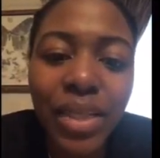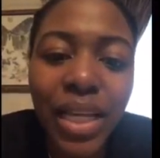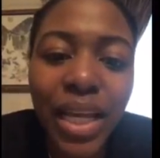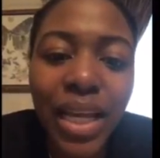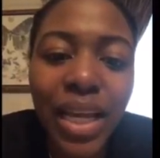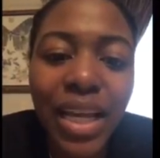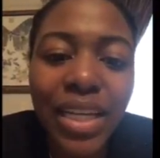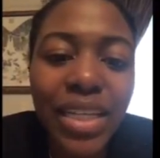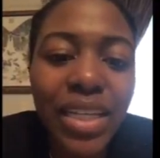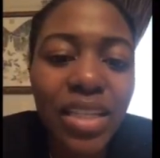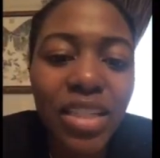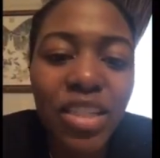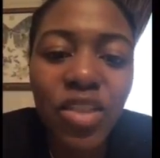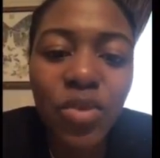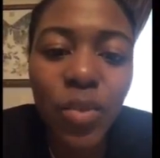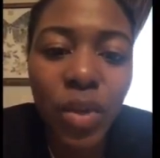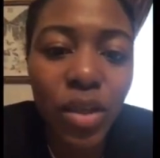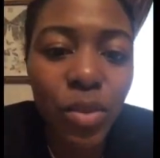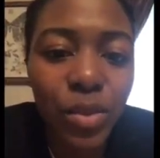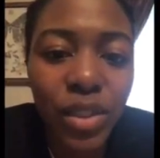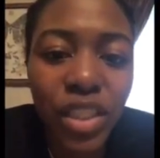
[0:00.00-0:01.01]
Like, I didn't
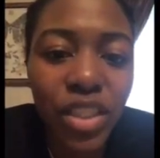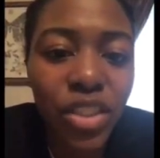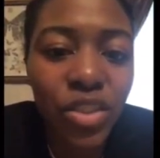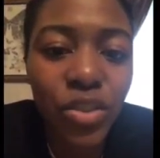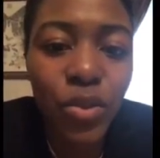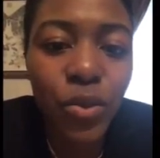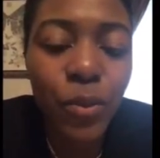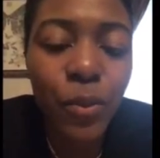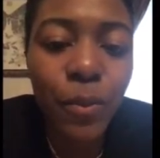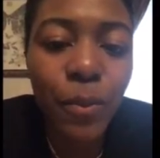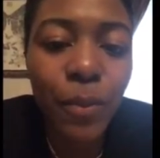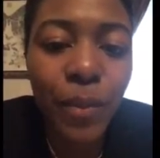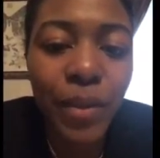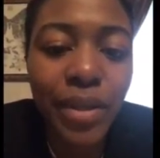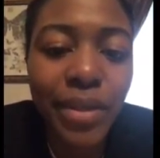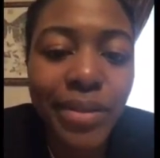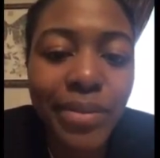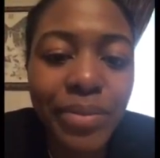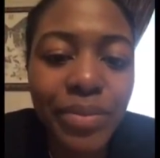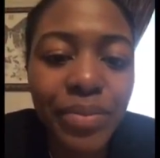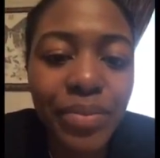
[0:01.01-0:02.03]
swell with the scoop,
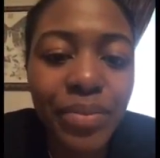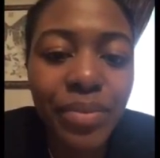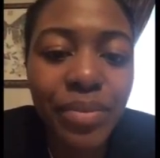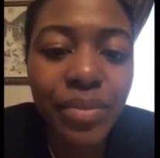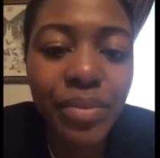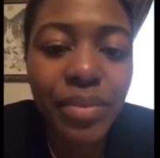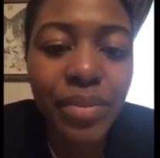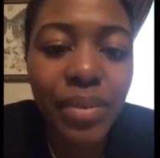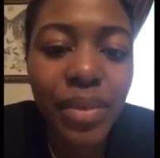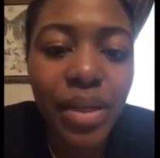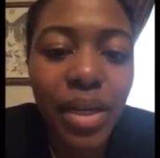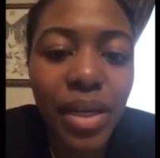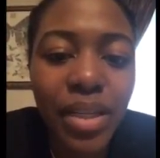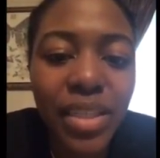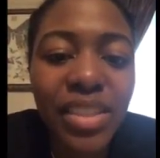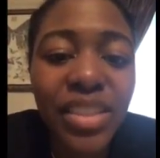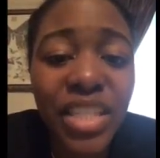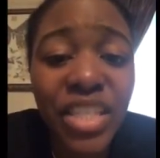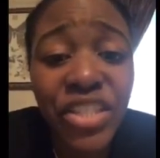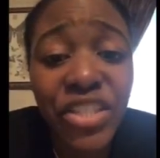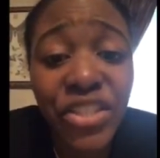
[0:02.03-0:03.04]
but
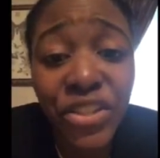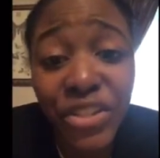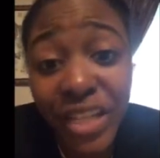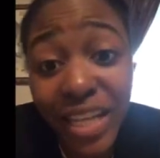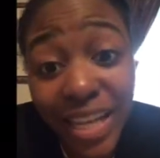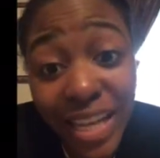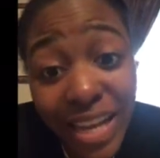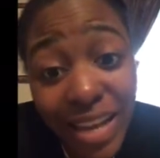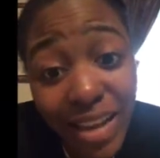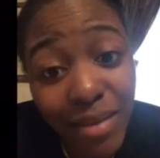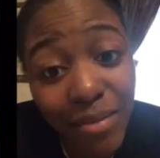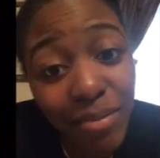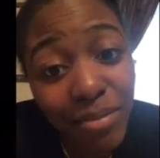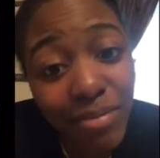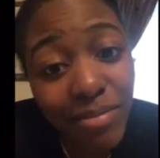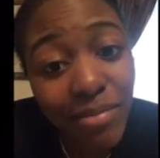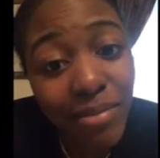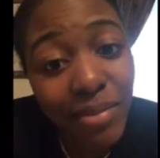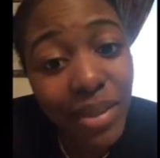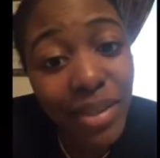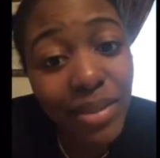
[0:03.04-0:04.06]
it's easier to eat
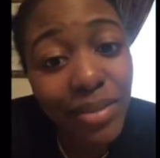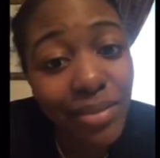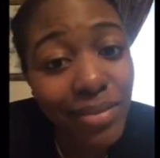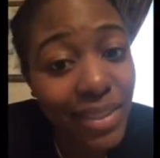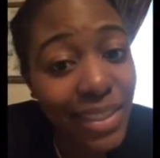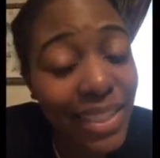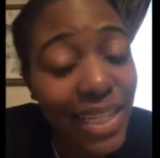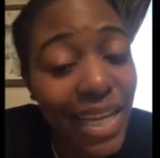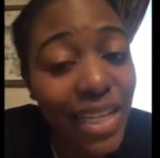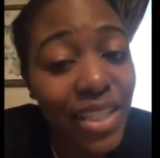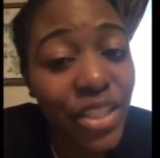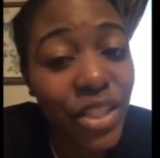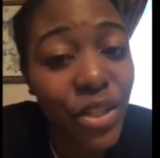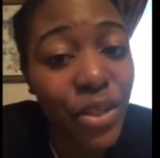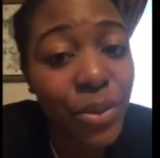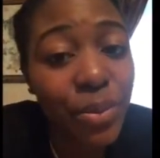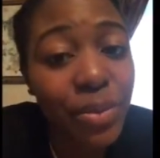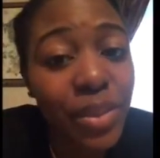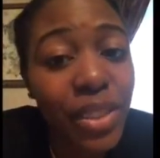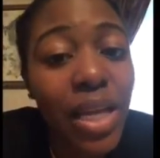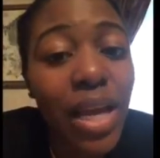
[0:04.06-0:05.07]
in that
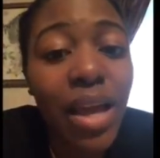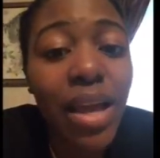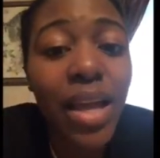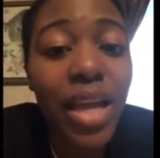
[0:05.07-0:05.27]
terms.